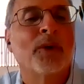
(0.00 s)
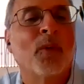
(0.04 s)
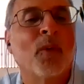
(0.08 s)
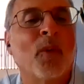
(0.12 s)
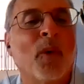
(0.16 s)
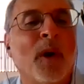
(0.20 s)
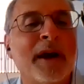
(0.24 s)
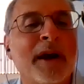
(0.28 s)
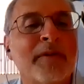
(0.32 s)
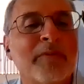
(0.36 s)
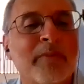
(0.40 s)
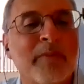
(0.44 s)

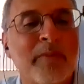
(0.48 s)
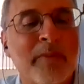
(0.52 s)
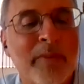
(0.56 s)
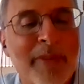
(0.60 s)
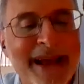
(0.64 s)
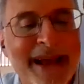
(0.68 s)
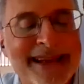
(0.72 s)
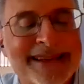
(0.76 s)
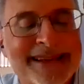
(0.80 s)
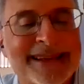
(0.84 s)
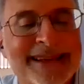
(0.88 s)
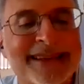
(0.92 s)
what
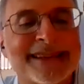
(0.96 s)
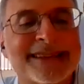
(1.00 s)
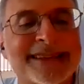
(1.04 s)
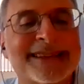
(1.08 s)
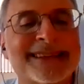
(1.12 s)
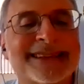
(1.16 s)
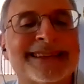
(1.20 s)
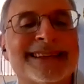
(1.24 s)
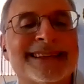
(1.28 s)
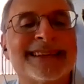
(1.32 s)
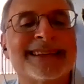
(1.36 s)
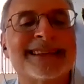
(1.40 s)

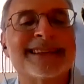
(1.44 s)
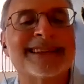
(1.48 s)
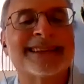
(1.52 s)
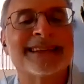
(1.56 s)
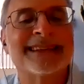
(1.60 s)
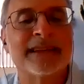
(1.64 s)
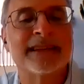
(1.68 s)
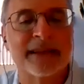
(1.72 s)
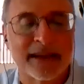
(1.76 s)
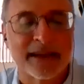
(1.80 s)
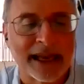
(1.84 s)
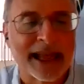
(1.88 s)
message does
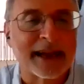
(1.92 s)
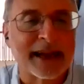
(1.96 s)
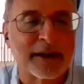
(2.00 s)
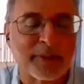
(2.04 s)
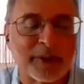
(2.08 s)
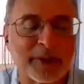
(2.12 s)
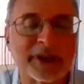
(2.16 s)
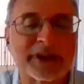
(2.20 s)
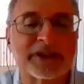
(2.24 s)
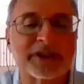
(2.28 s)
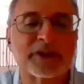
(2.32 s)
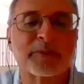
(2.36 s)
Atlanta
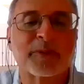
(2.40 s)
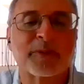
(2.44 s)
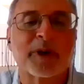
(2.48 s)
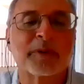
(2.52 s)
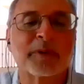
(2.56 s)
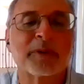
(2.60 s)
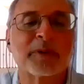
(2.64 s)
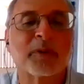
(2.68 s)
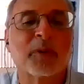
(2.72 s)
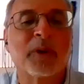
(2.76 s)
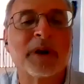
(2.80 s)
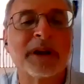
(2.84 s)
Police
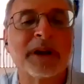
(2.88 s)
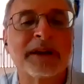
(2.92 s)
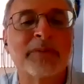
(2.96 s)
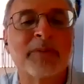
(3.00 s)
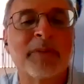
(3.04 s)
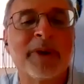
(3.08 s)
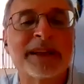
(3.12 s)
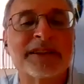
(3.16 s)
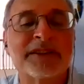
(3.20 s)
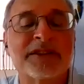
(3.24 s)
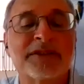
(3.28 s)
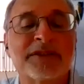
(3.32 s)
Department, what
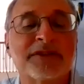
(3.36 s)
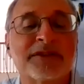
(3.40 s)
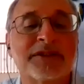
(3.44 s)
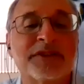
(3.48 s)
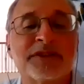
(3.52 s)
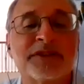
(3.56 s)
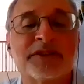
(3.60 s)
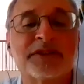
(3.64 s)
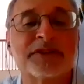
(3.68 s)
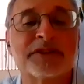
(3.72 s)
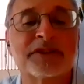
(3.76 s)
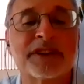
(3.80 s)
message
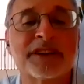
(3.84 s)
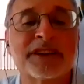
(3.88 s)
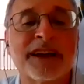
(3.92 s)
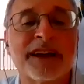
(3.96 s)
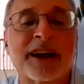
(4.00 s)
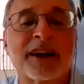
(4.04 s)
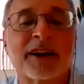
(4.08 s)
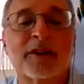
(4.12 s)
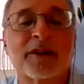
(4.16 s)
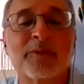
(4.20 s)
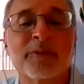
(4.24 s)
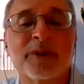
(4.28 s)
does it send
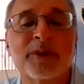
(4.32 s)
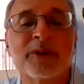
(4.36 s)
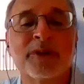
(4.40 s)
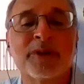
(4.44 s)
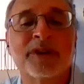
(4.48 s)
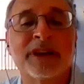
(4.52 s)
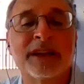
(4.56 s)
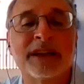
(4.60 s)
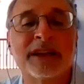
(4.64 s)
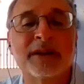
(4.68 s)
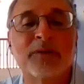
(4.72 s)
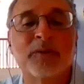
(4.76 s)
our
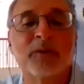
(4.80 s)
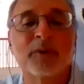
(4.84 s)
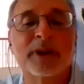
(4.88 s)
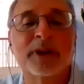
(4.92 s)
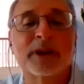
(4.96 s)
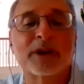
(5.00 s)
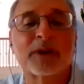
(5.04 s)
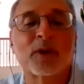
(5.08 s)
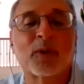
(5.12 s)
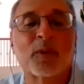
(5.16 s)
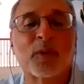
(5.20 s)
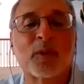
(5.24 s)
community
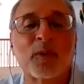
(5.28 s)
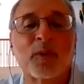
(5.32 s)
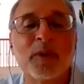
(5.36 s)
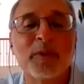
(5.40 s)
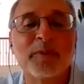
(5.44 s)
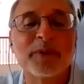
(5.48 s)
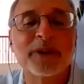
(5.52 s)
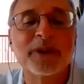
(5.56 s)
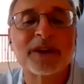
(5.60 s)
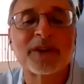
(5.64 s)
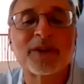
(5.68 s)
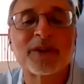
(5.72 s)
when
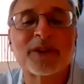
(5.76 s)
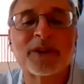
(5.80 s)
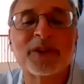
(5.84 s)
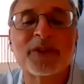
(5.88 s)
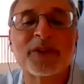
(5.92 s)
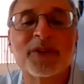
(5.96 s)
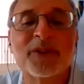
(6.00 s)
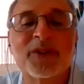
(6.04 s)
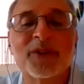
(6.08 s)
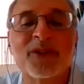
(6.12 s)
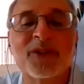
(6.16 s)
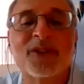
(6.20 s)

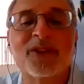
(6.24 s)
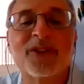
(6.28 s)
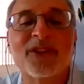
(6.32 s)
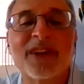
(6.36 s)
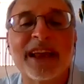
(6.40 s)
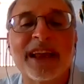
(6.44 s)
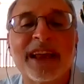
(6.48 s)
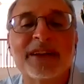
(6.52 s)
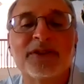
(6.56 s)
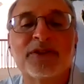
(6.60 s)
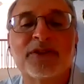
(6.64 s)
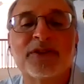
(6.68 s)

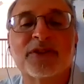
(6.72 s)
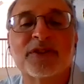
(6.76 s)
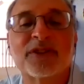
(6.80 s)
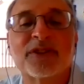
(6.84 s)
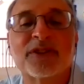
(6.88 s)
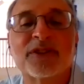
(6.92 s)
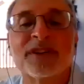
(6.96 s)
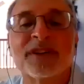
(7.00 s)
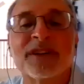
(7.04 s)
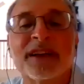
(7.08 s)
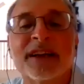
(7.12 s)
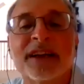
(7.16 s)

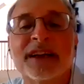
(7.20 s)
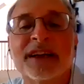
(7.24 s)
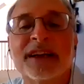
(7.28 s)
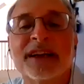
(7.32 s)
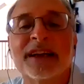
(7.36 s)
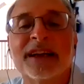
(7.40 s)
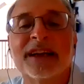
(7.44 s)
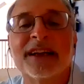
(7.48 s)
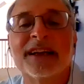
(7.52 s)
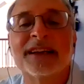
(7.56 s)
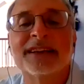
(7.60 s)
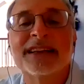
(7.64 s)
criminalization
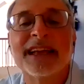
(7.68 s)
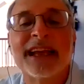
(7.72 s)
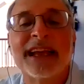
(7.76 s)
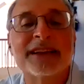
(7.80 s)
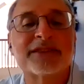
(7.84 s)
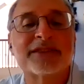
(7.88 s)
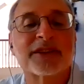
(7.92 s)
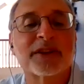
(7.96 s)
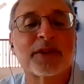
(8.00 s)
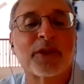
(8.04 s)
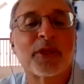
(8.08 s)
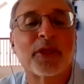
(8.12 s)

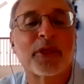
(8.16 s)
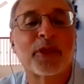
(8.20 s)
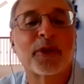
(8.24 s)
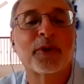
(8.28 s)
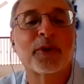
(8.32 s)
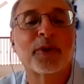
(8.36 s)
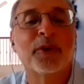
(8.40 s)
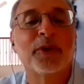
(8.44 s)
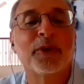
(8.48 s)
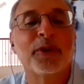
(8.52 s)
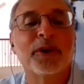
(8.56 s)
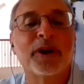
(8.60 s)
takes a
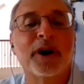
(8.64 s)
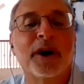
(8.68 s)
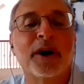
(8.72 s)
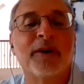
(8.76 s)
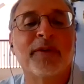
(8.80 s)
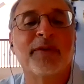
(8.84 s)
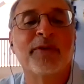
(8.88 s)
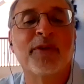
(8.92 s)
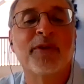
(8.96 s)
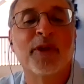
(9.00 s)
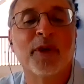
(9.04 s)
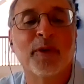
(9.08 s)
third
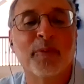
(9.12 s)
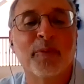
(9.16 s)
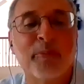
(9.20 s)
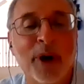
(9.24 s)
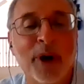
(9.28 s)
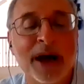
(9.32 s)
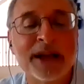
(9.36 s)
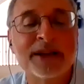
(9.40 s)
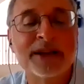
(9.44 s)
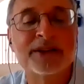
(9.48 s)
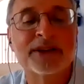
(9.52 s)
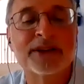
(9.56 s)
of the
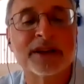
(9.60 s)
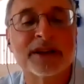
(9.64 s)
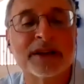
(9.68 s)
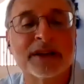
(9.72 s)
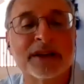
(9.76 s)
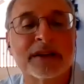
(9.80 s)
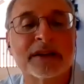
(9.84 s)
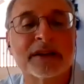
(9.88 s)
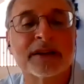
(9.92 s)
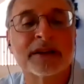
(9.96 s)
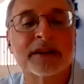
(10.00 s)
budget